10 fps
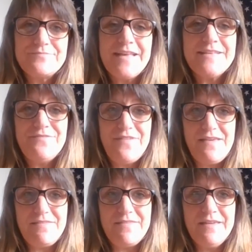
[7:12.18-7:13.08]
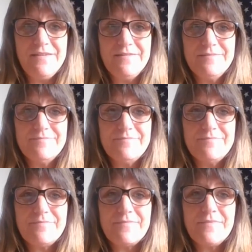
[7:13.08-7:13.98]
It's a faith thing.
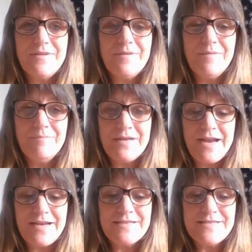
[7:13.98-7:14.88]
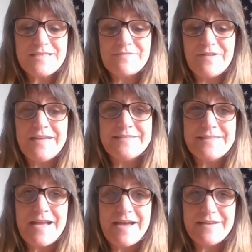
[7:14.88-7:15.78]
But I can testify
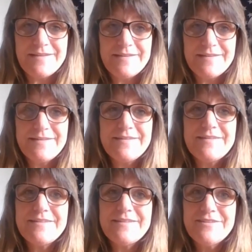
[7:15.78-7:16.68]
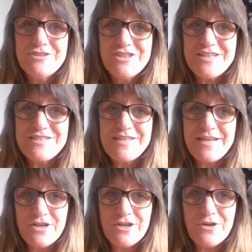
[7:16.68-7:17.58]
that just
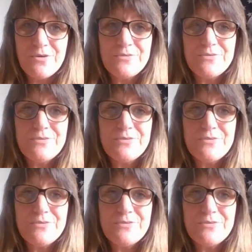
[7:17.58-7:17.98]
letting go,